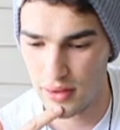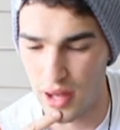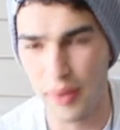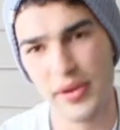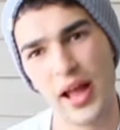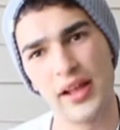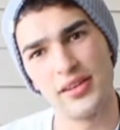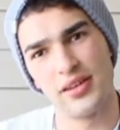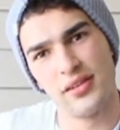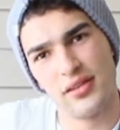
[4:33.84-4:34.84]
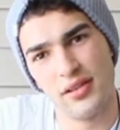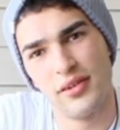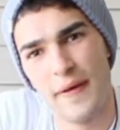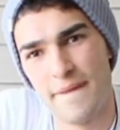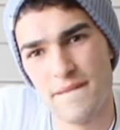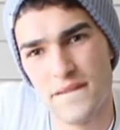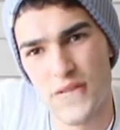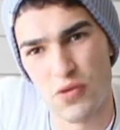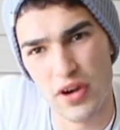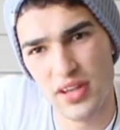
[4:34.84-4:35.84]
I mean,
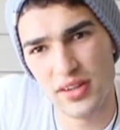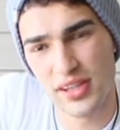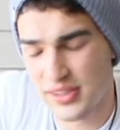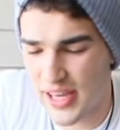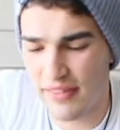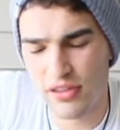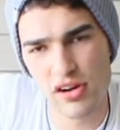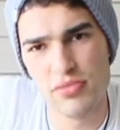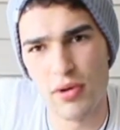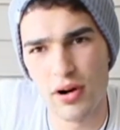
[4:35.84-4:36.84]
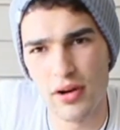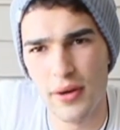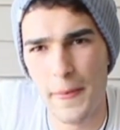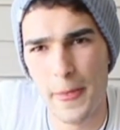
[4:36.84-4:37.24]
right? Because they have Darth Maul.